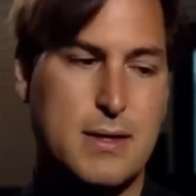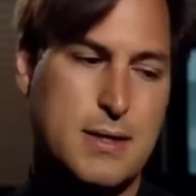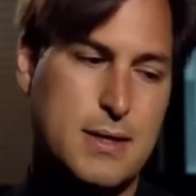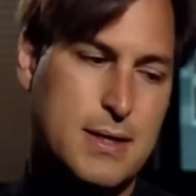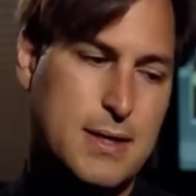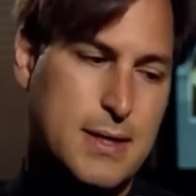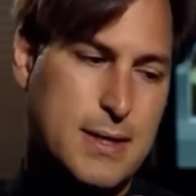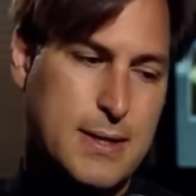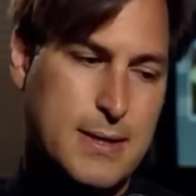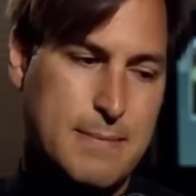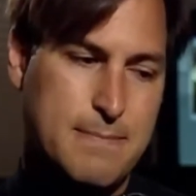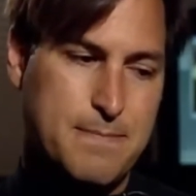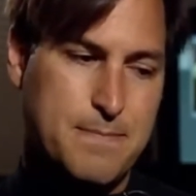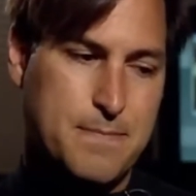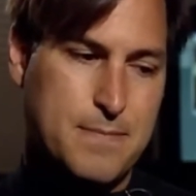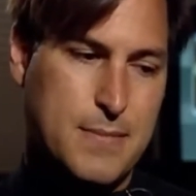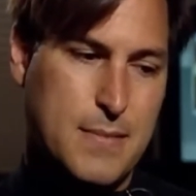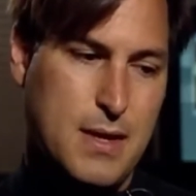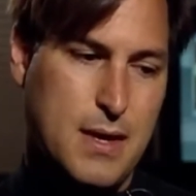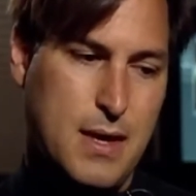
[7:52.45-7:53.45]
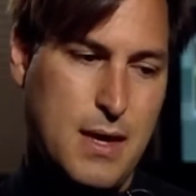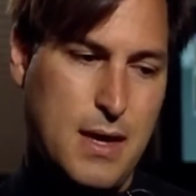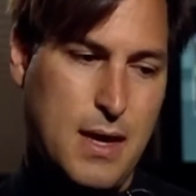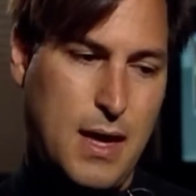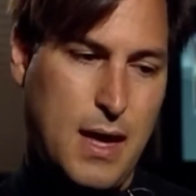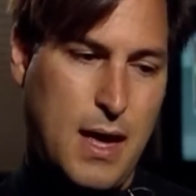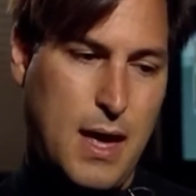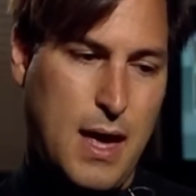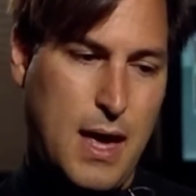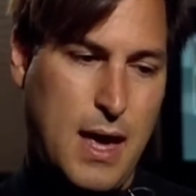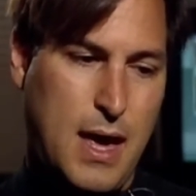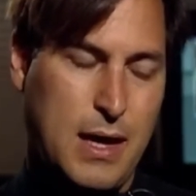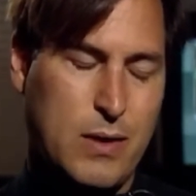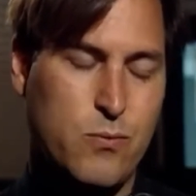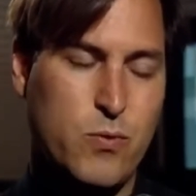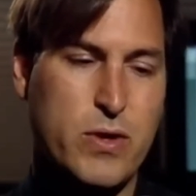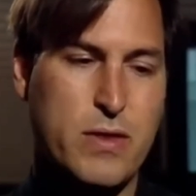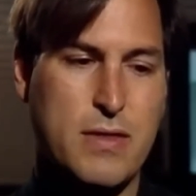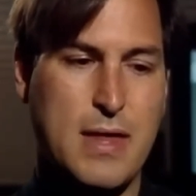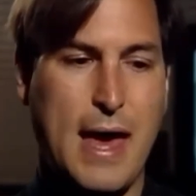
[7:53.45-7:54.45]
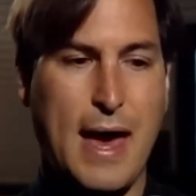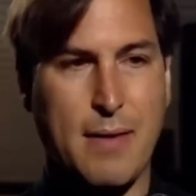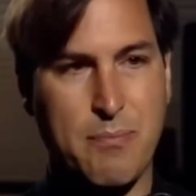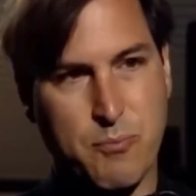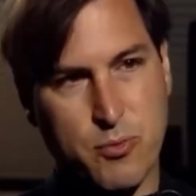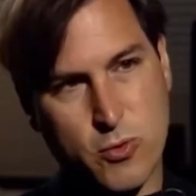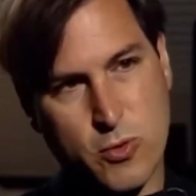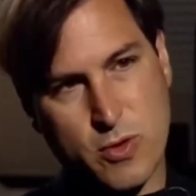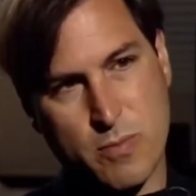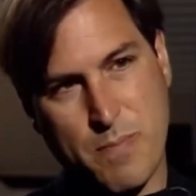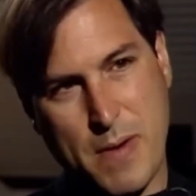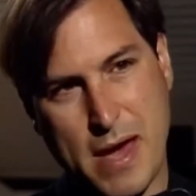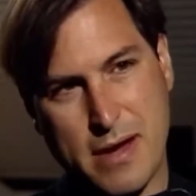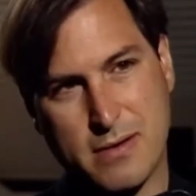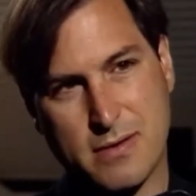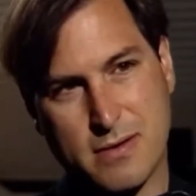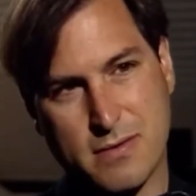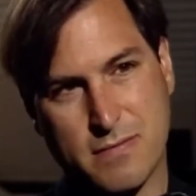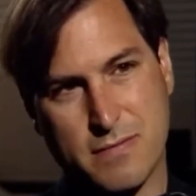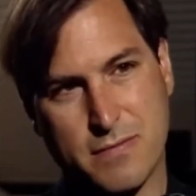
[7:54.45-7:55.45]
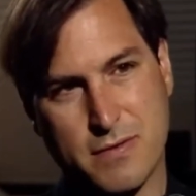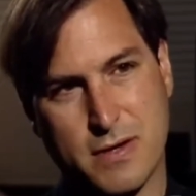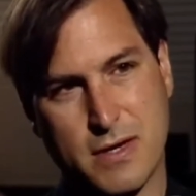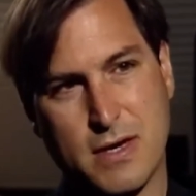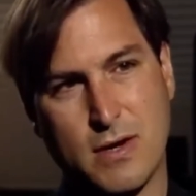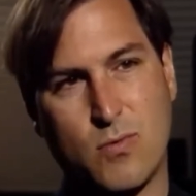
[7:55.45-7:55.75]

Um, and with that perspective,